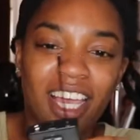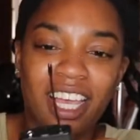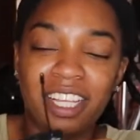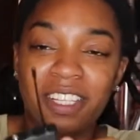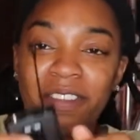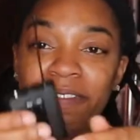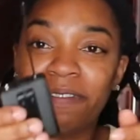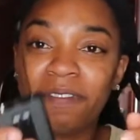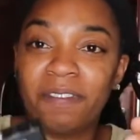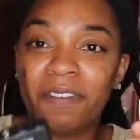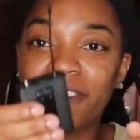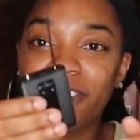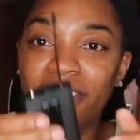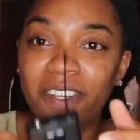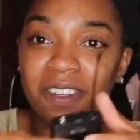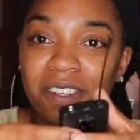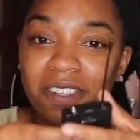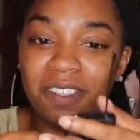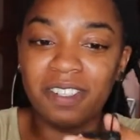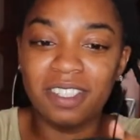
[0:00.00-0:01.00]
It
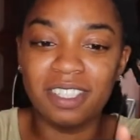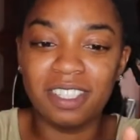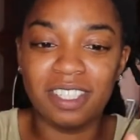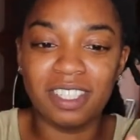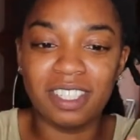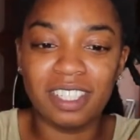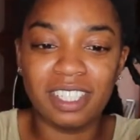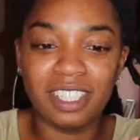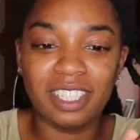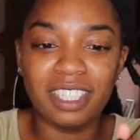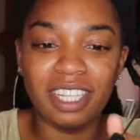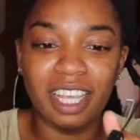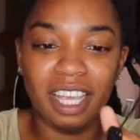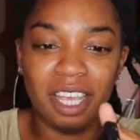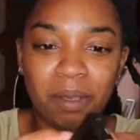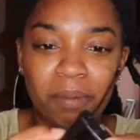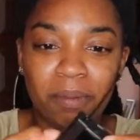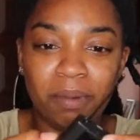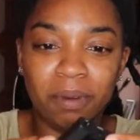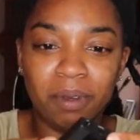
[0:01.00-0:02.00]
feels
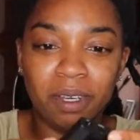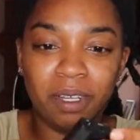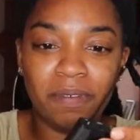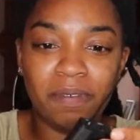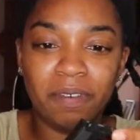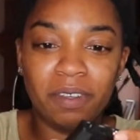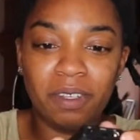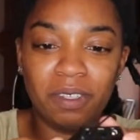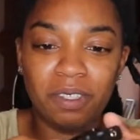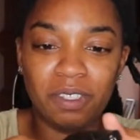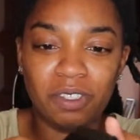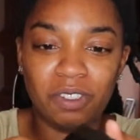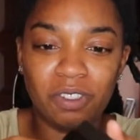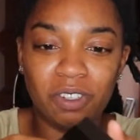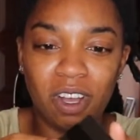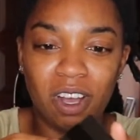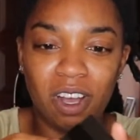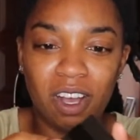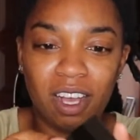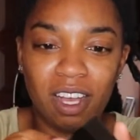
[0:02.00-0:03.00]
stable, it feels
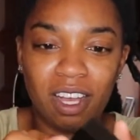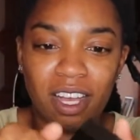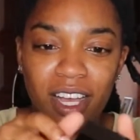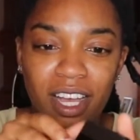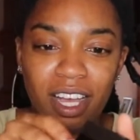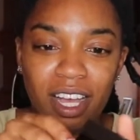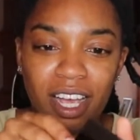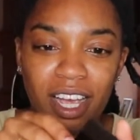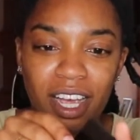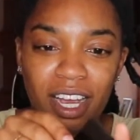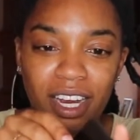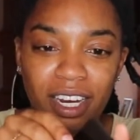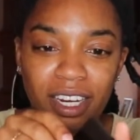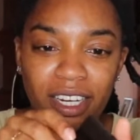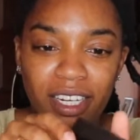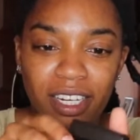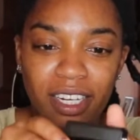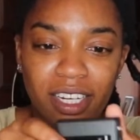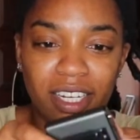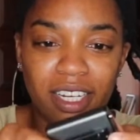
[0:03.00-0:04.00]
strong,
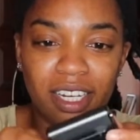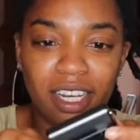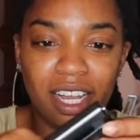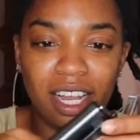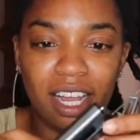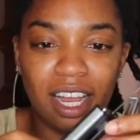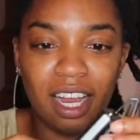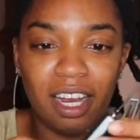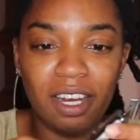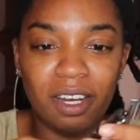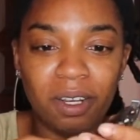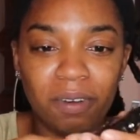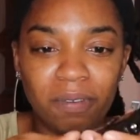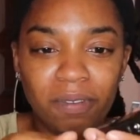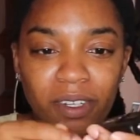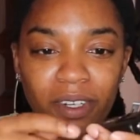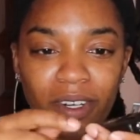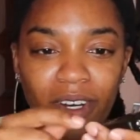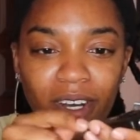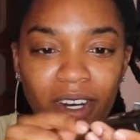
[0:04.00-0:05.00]
and I love
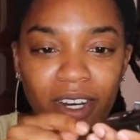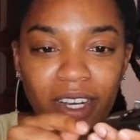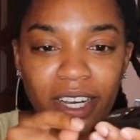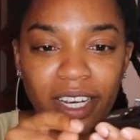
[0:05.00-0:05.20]
the color.